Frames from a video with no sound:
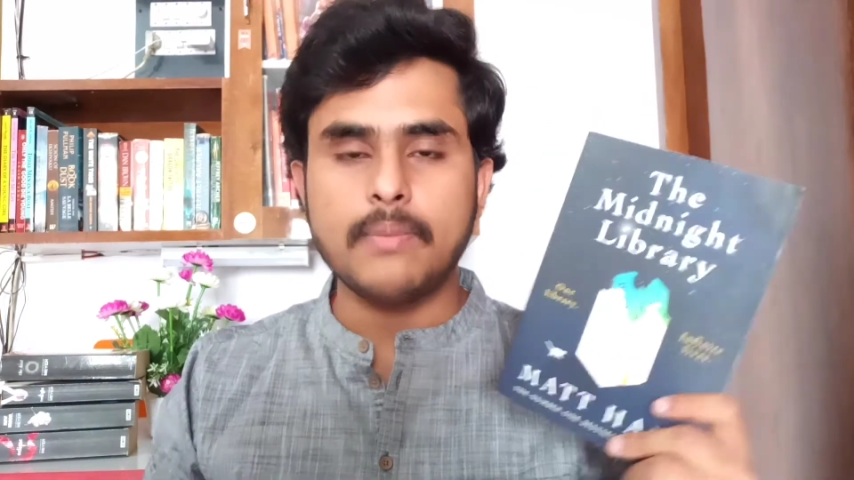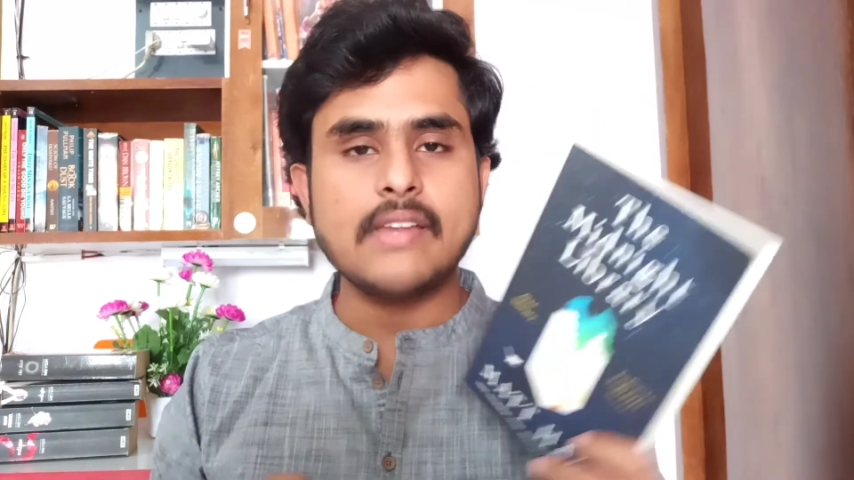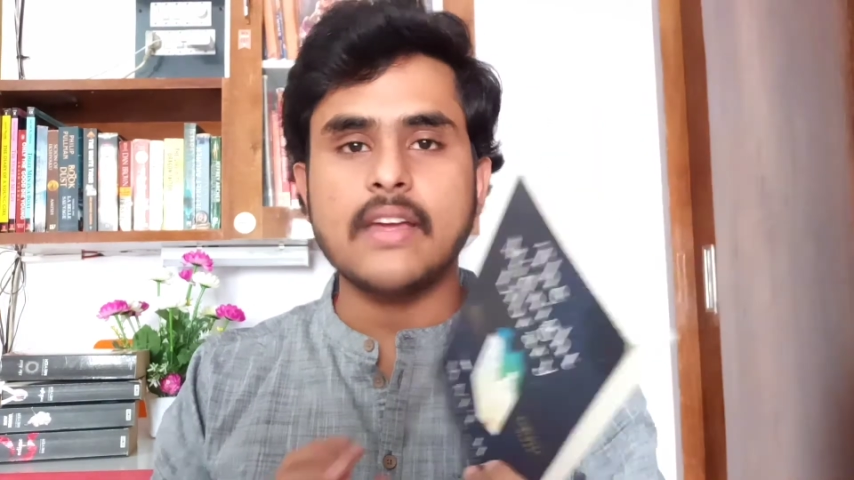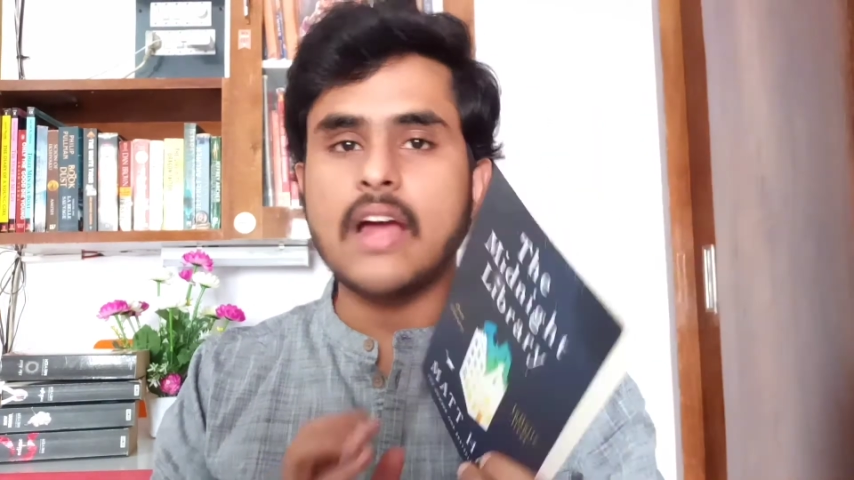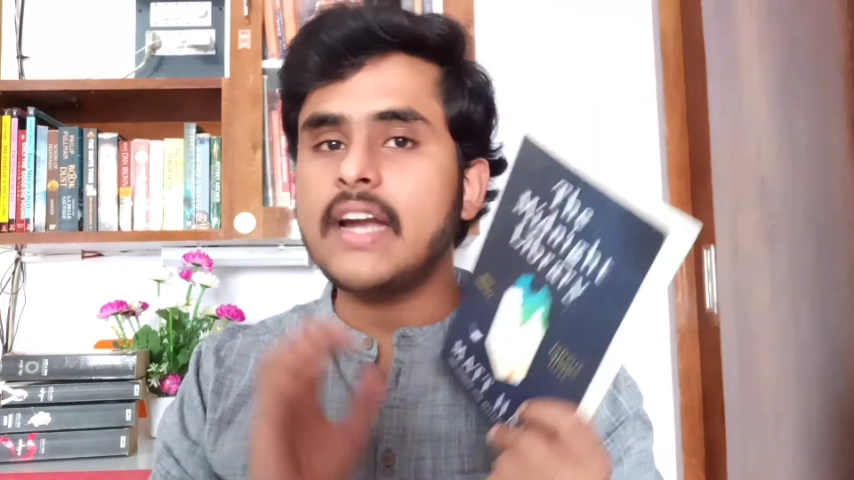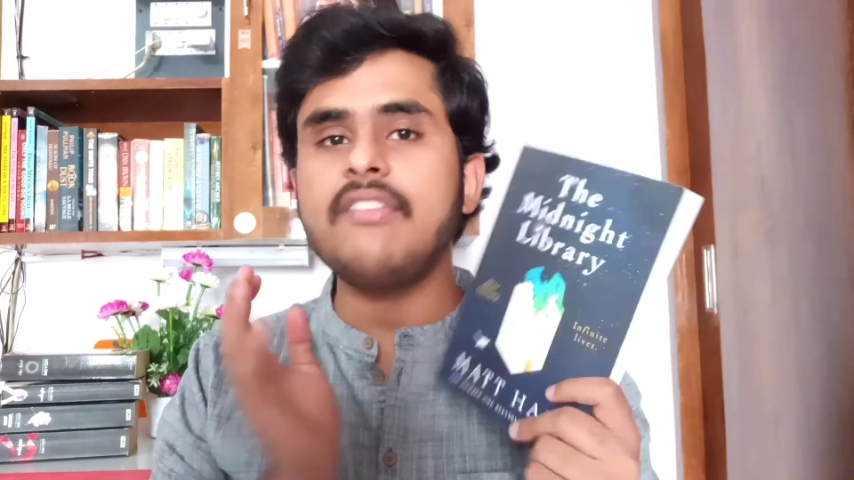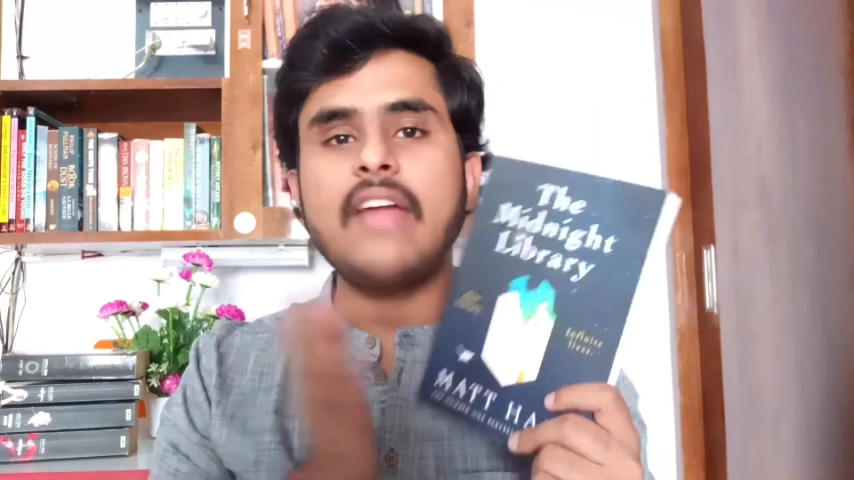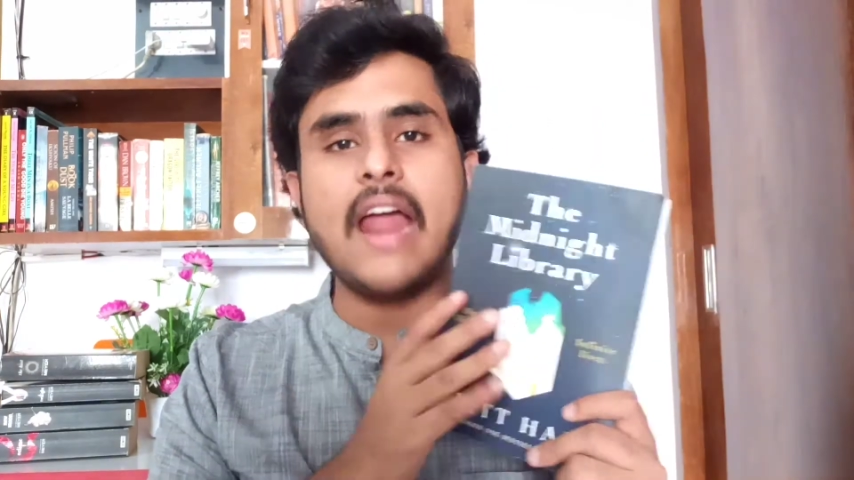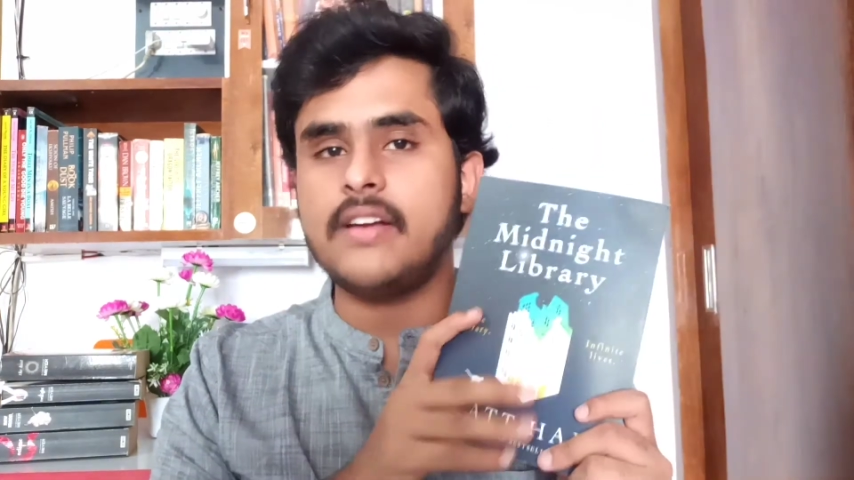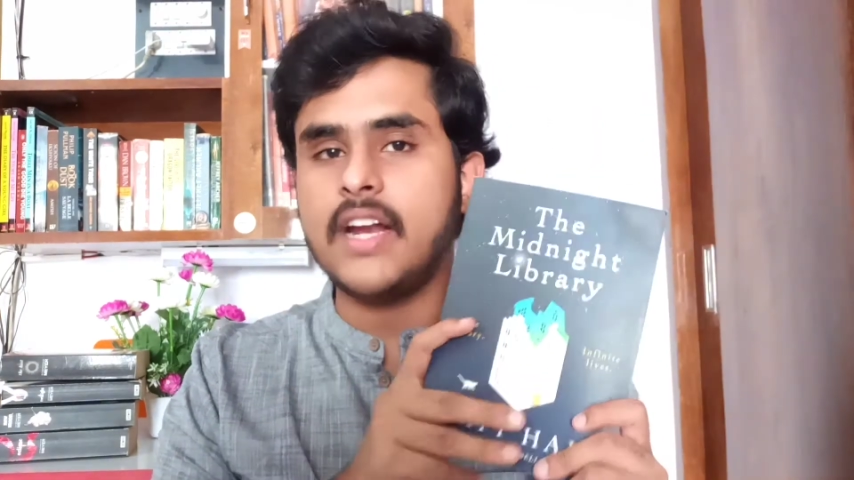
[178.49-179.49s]
because I can't even
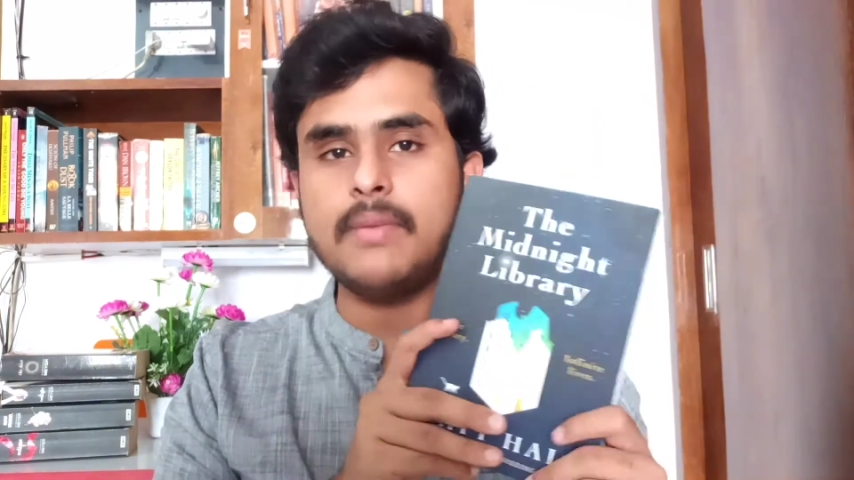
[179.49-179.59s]
annotate,